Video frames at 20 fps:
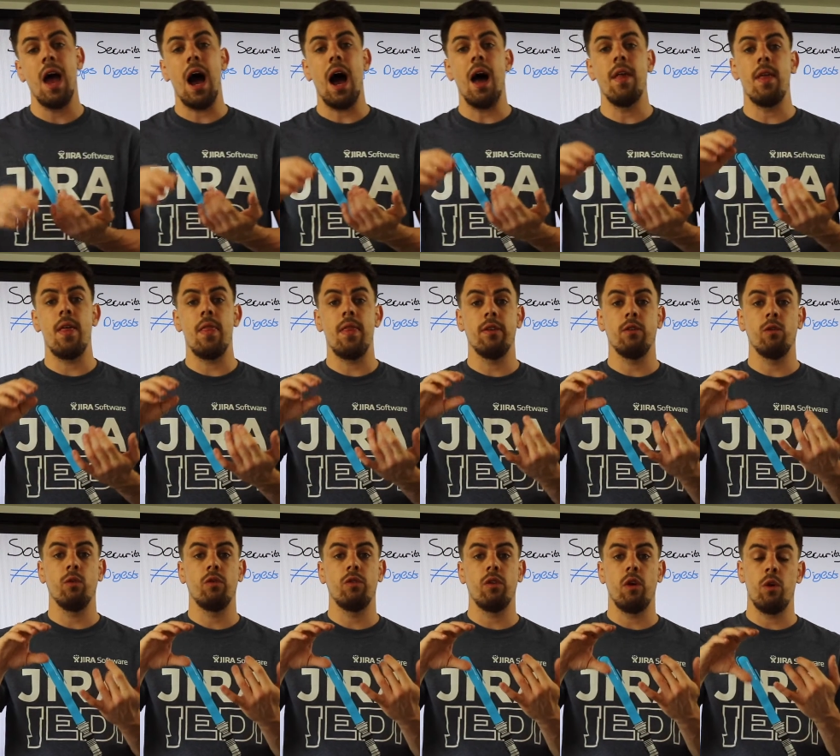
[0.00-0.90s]
And then there's
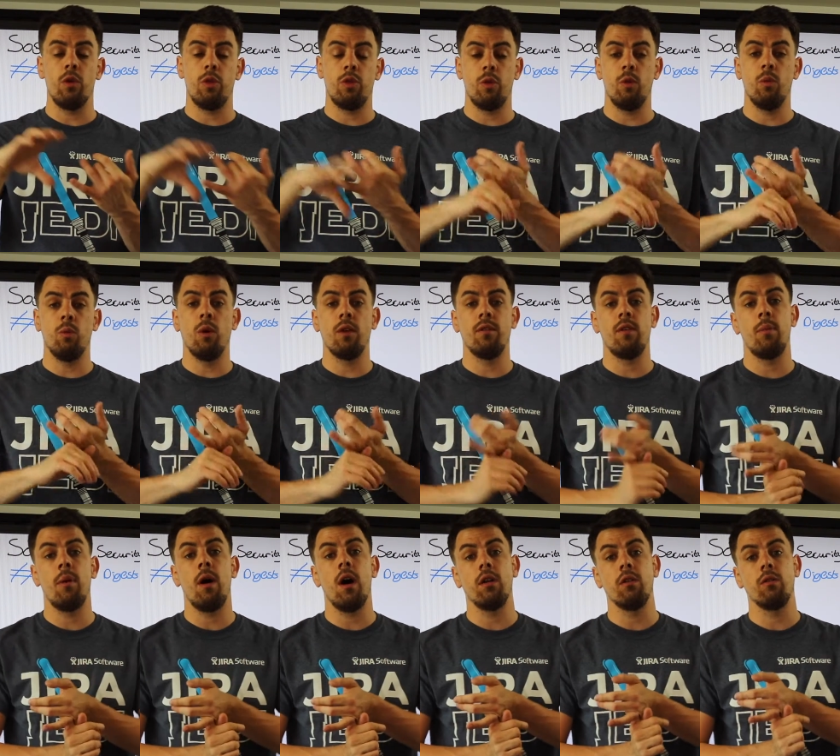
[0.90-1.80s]
also through one of our
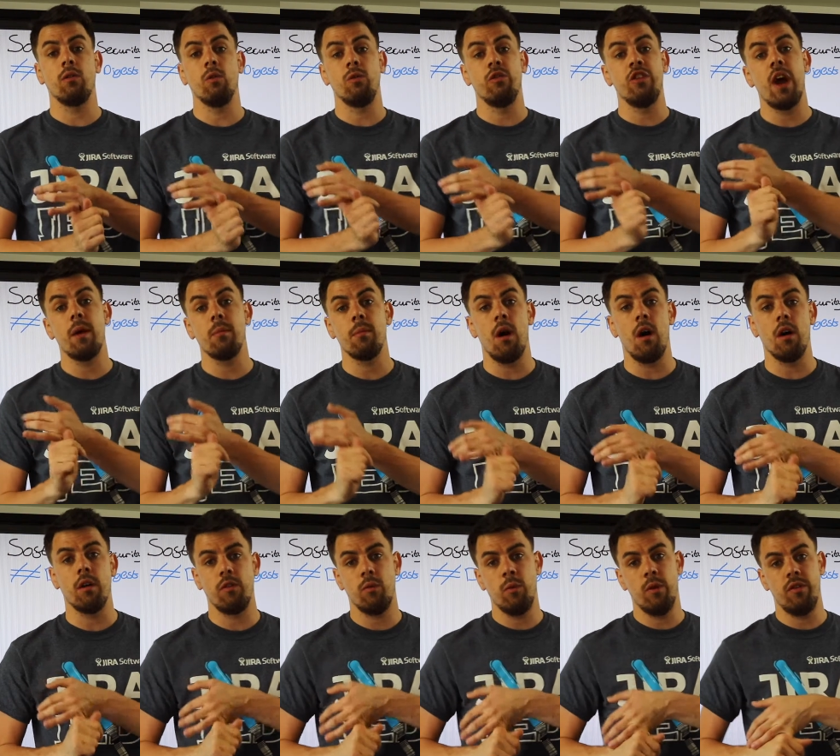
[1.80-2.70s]
partners called
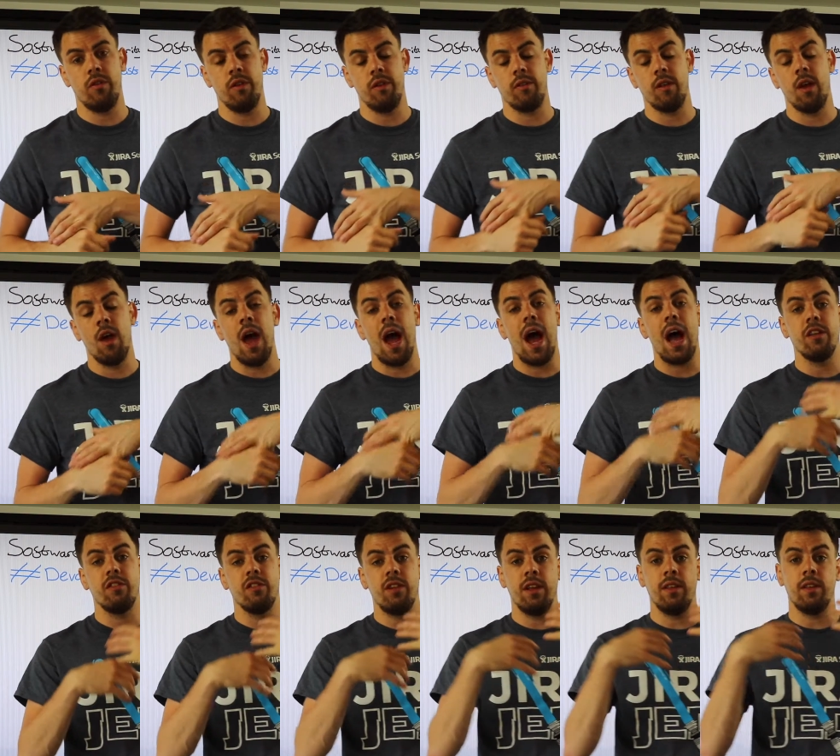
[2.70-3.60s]
Checkmarks, which is
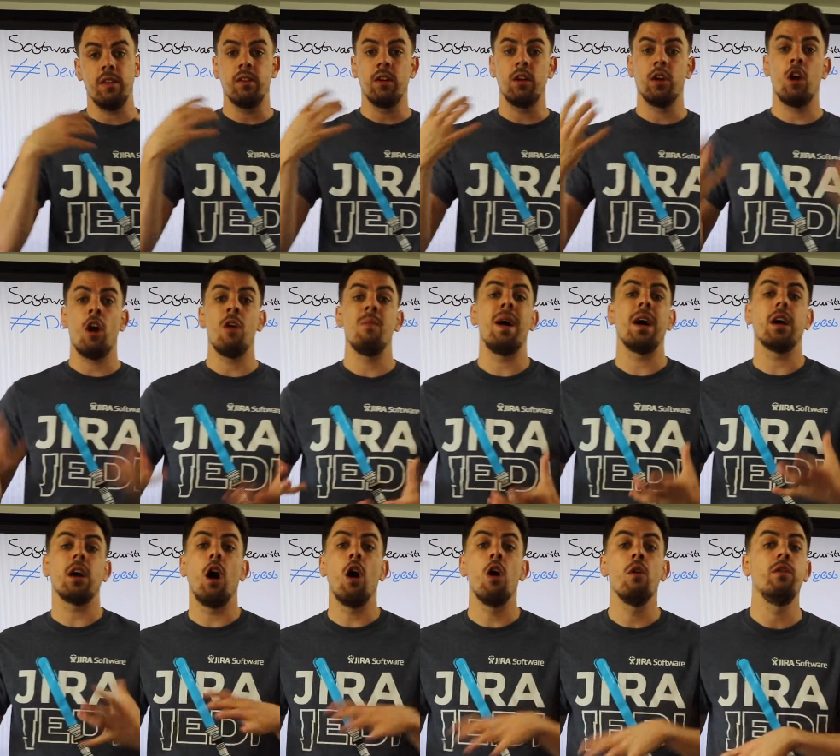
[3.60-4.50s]
actually it's going to go
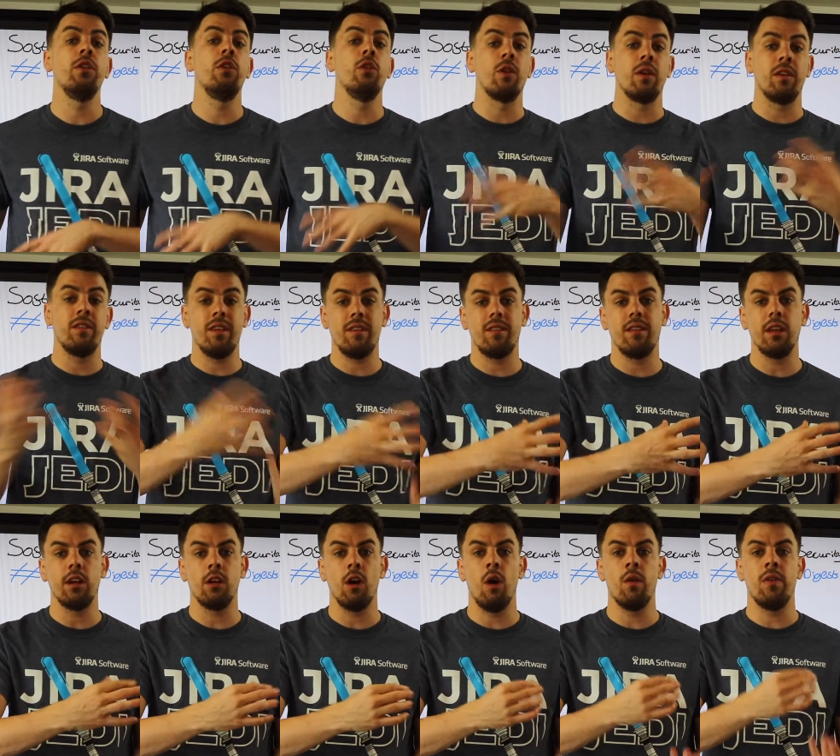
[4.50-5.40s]
back over your
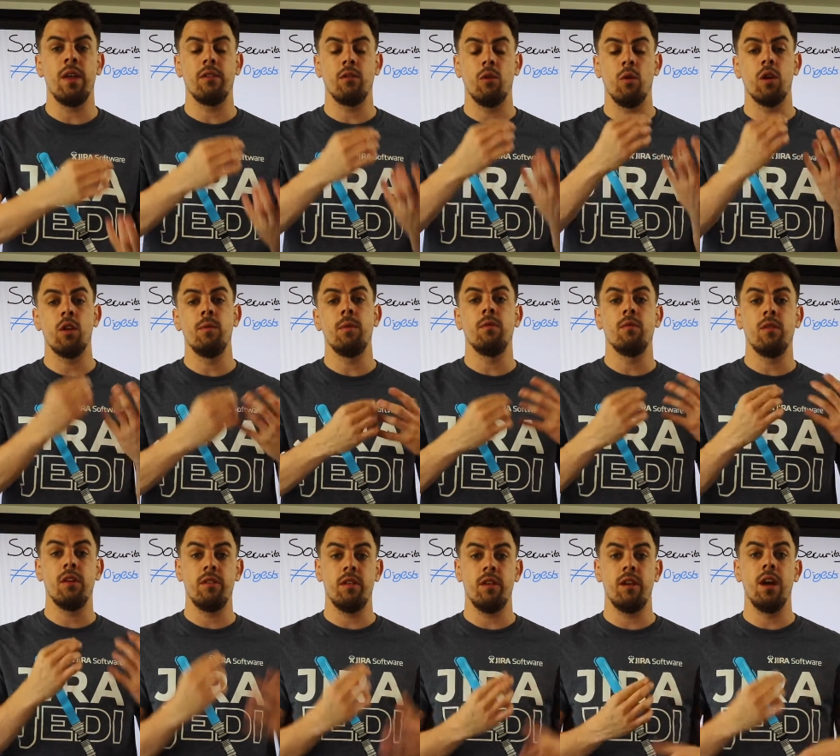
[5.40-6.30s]
existing code that's already been
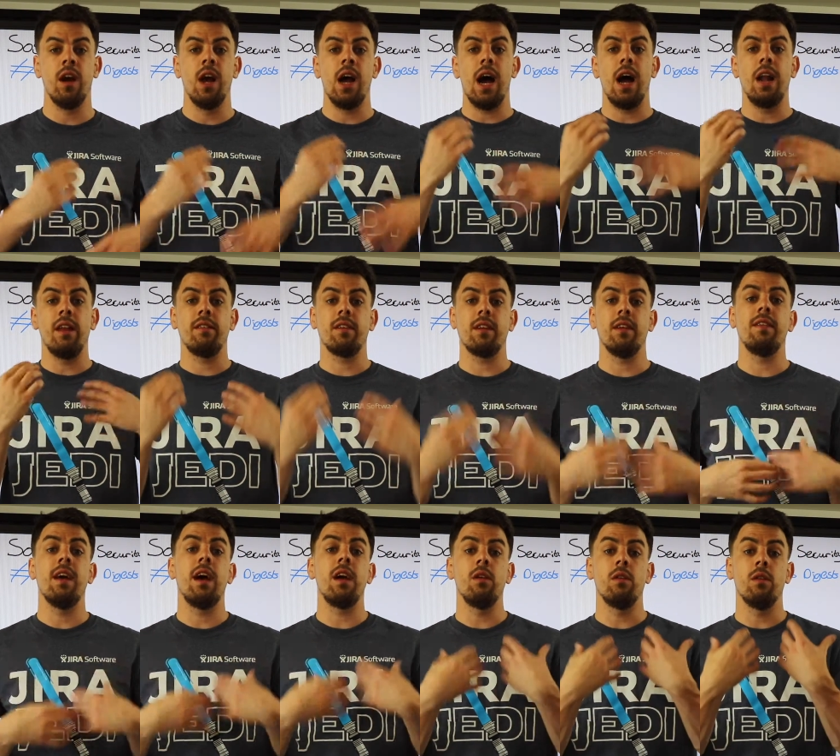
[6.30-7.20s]
written, and it's going
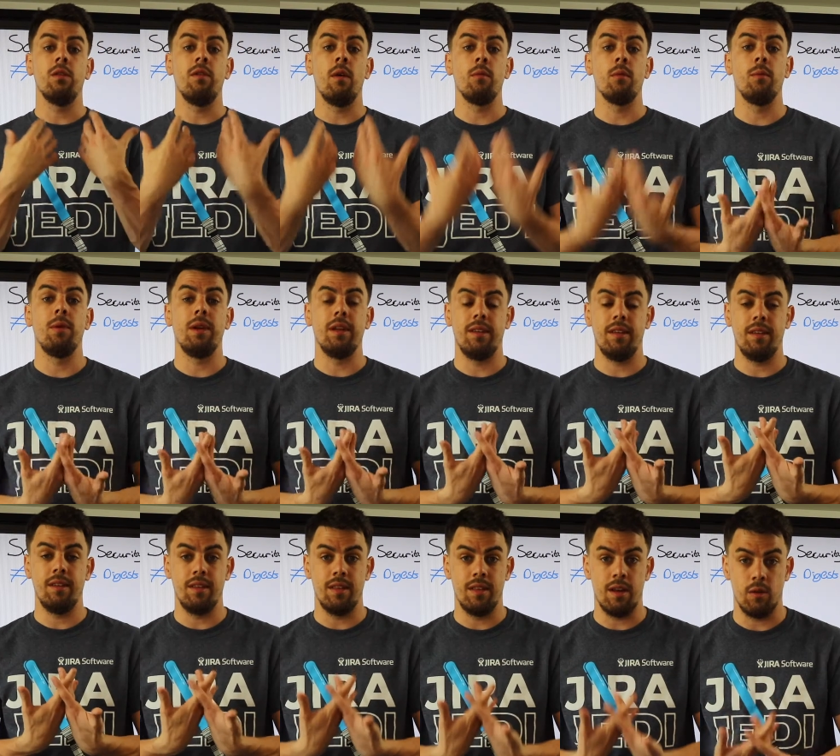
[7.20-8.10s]
to tell you the
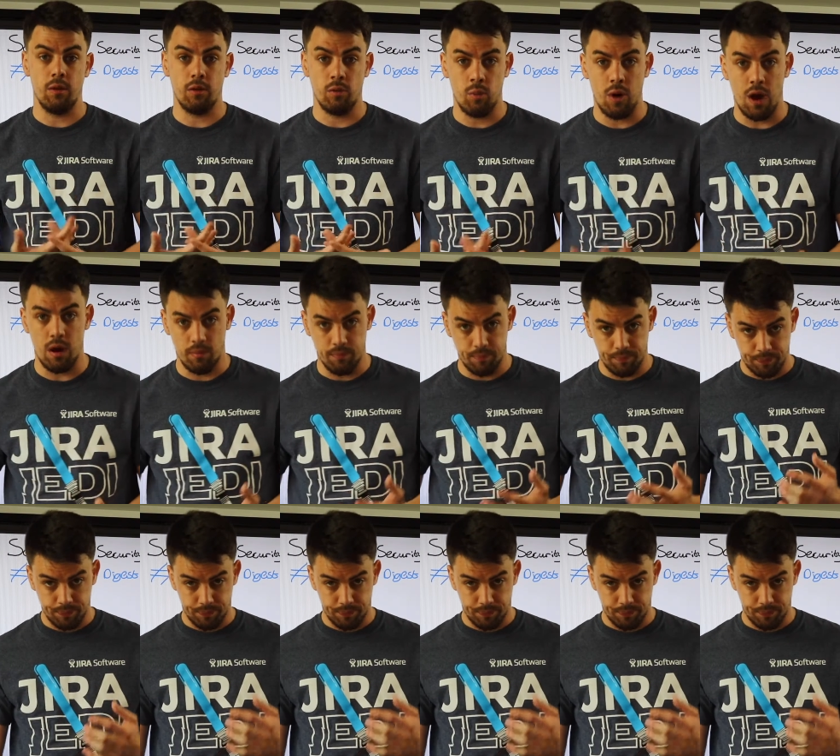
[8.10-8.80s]
vulnerabilities in there as well.